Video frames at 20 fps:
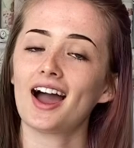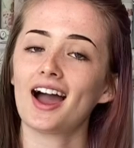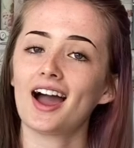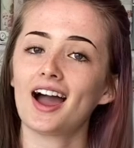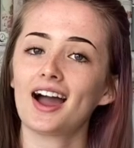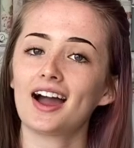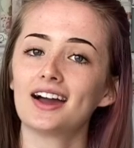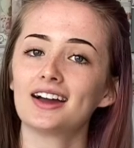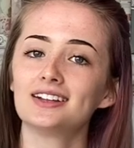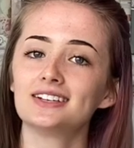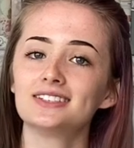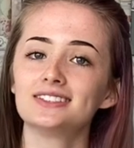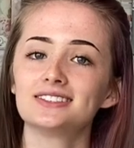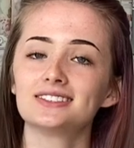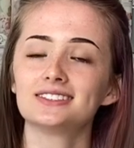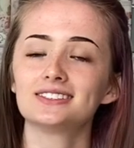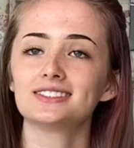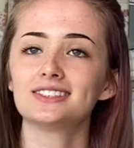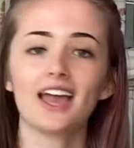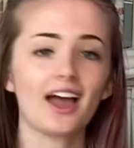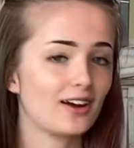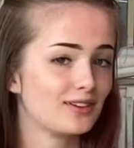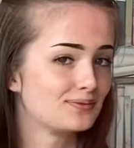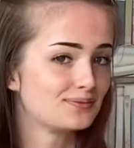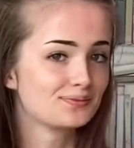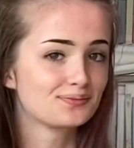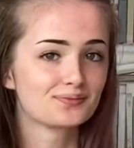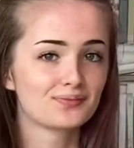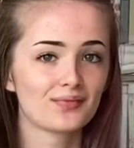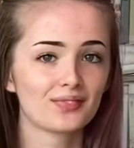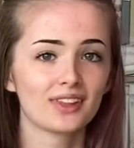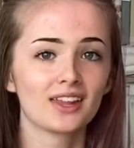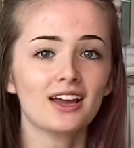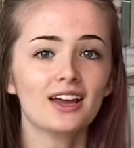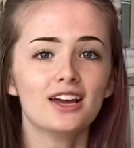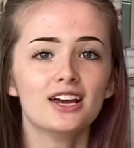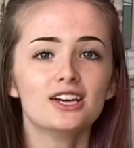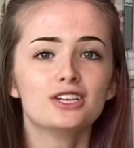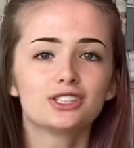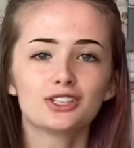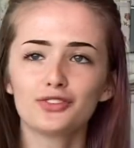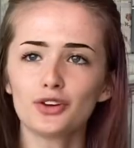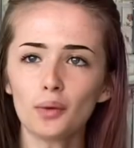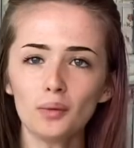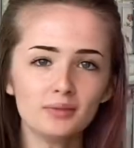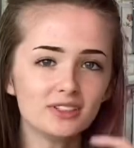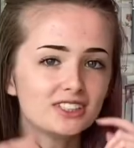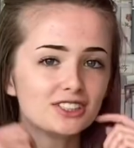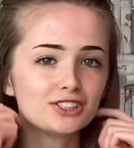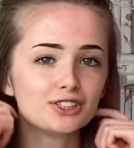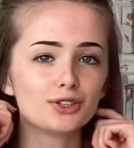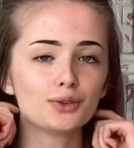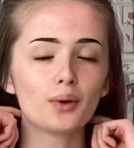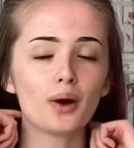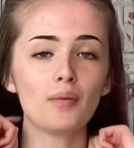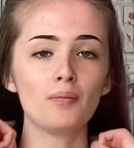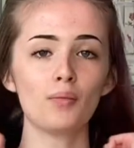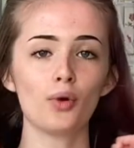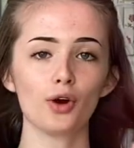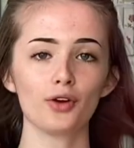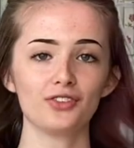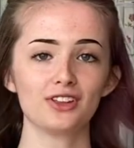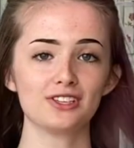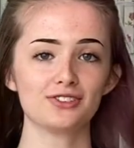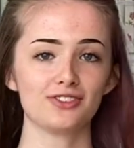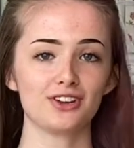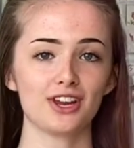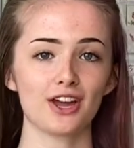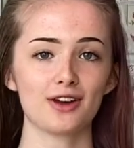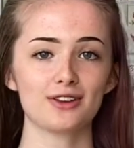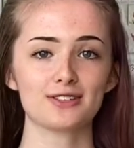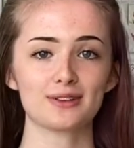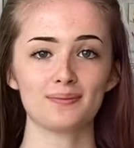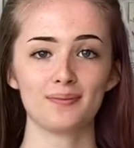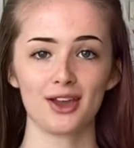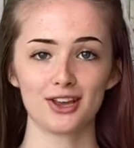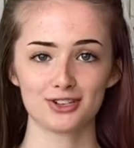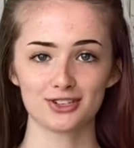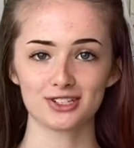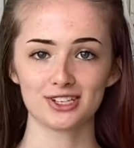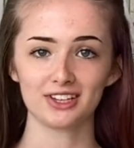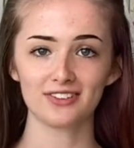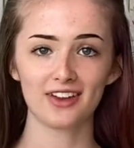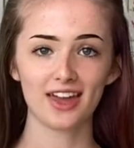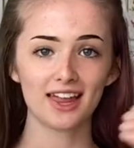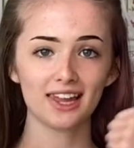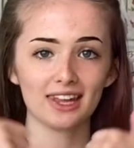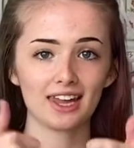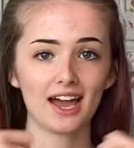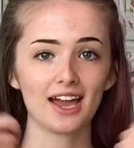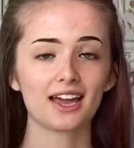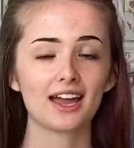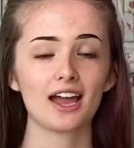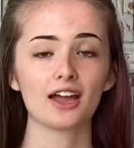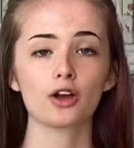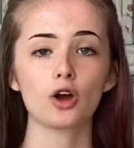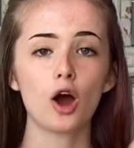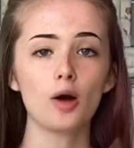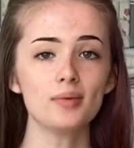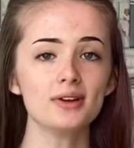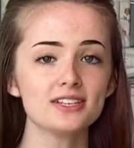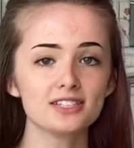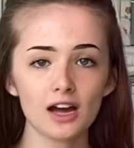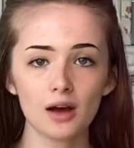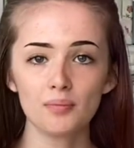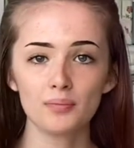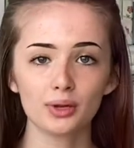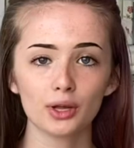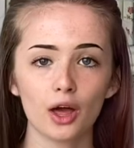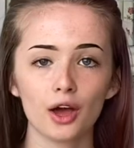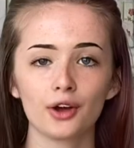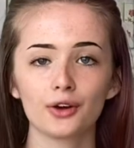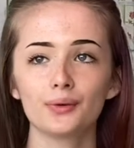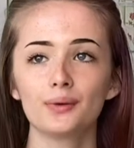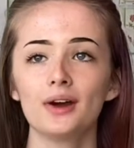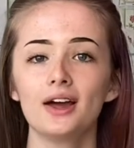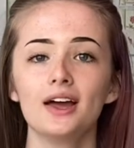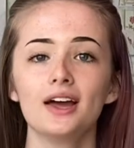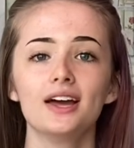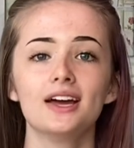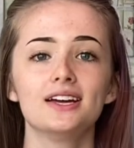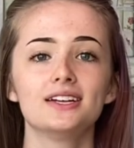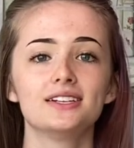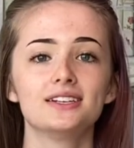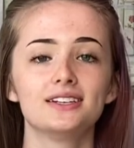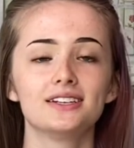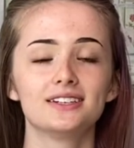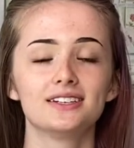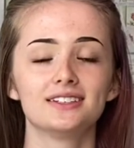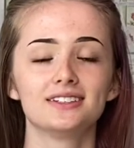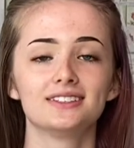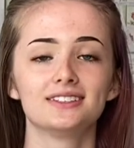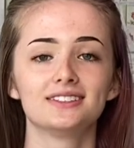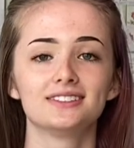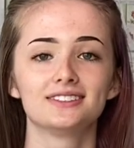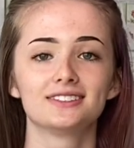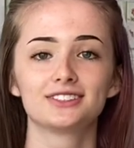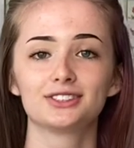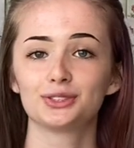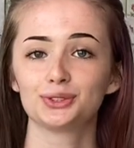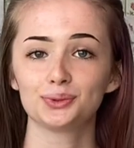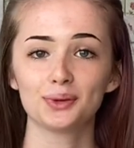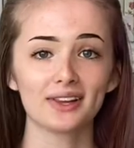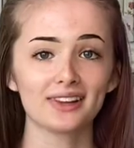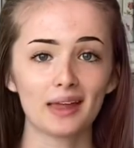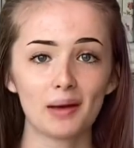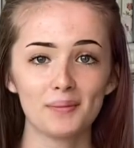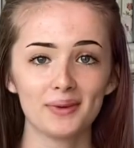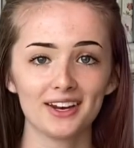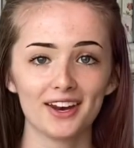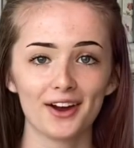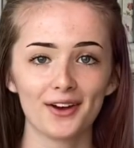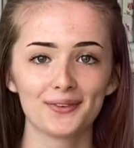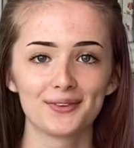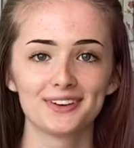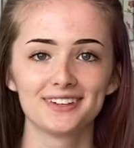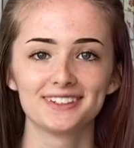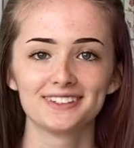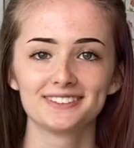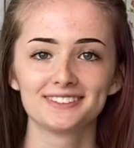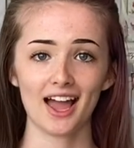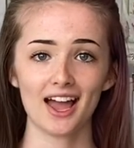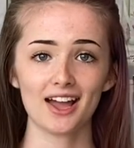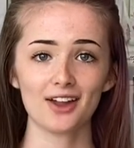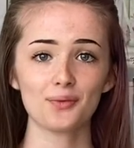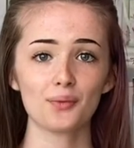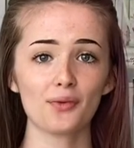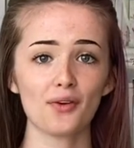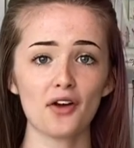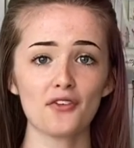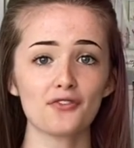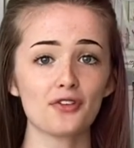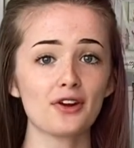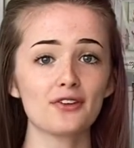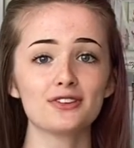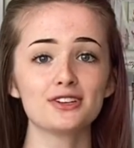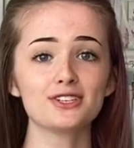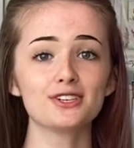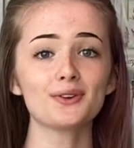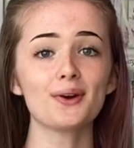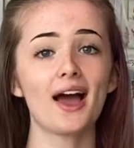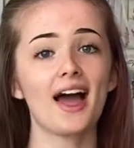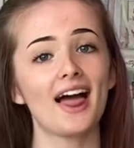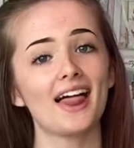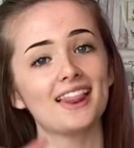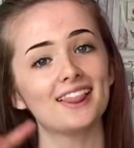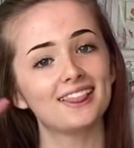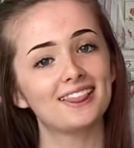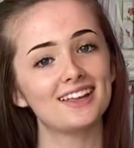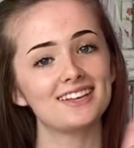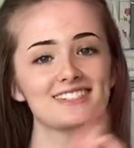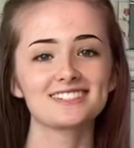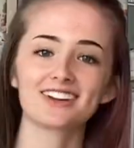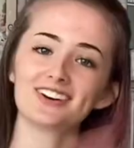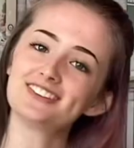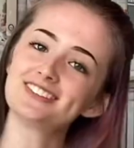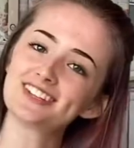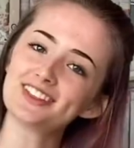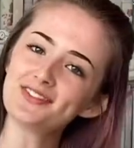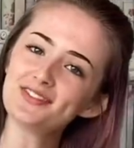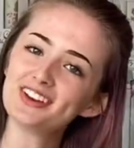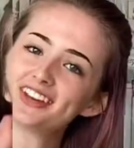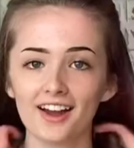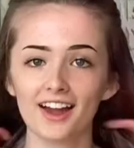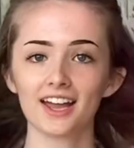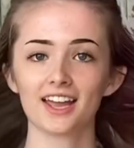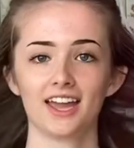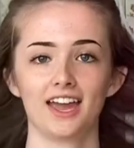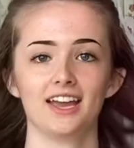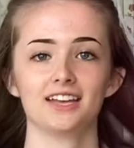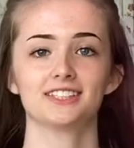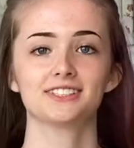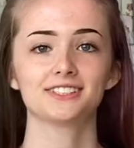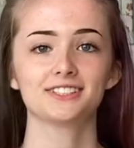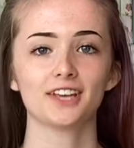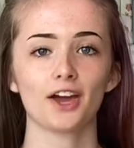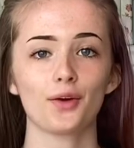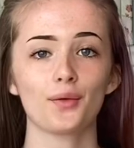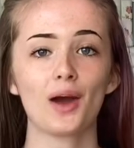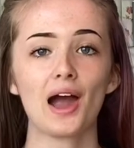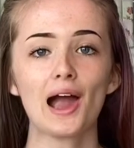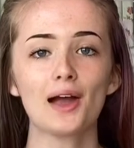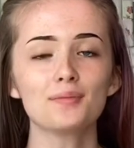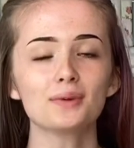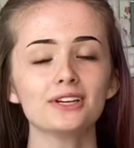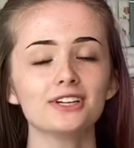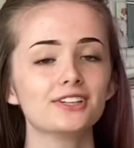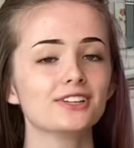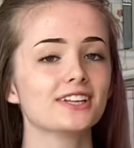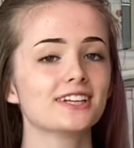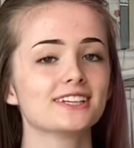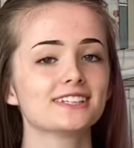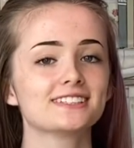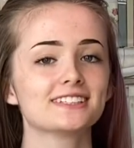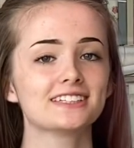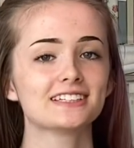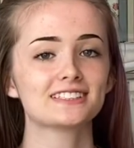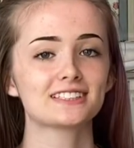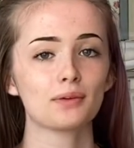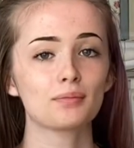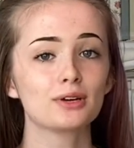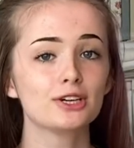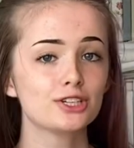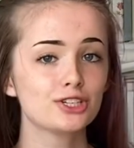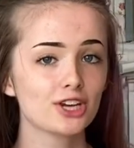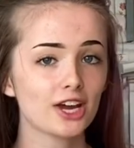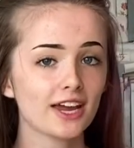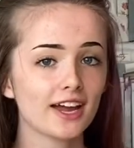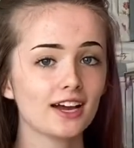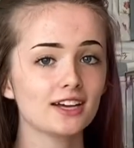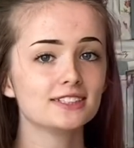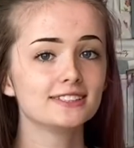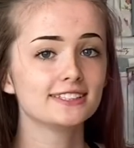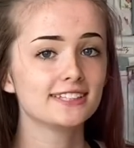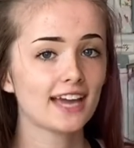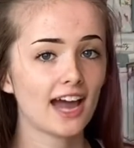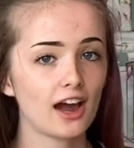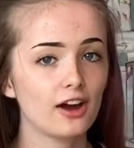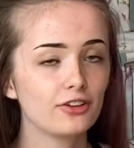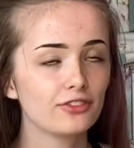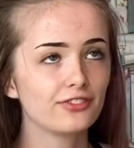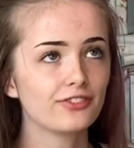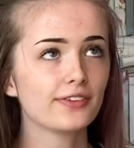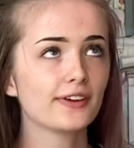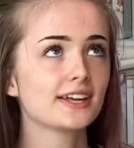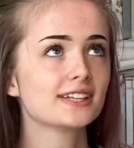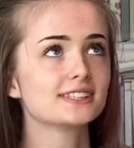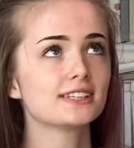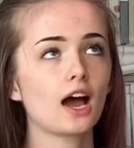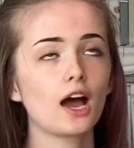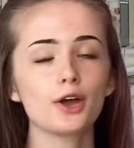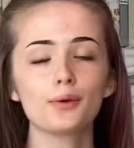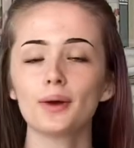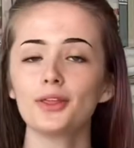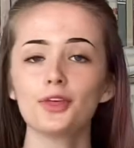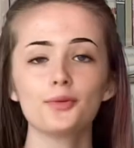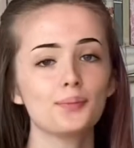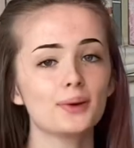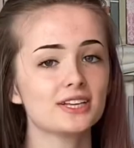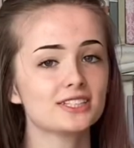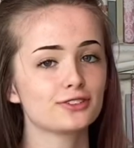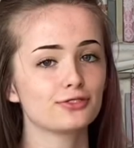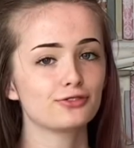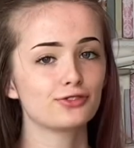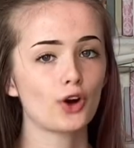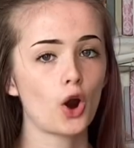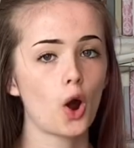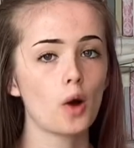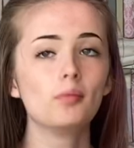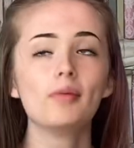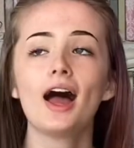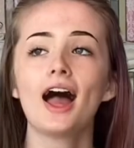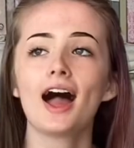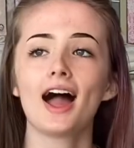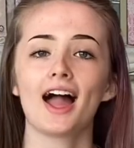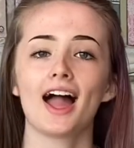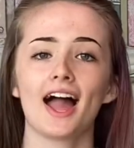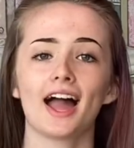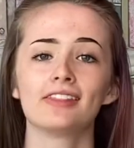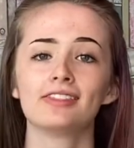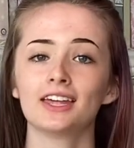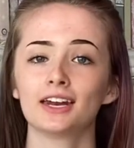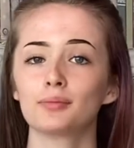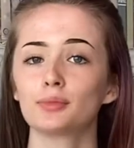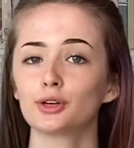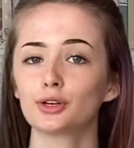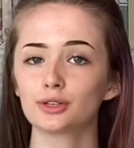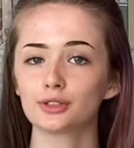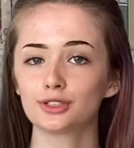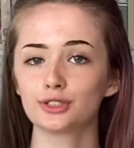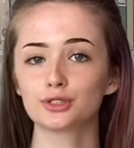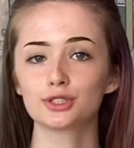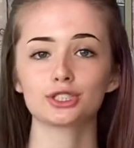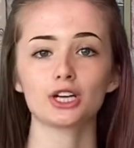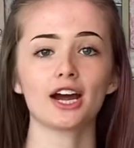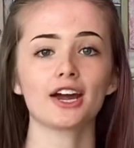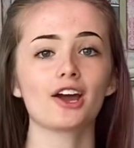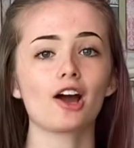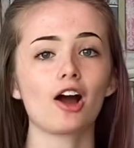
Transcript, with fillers: And yeah, so if you want me to do more of these videos, make sure to leave a like and comment down below to let me know. And without further ado, let's go on to this. Okay, so how I'm going to do this is I'm going to show you guys the outfit, tell you where the bits are from, and then I'm going to try it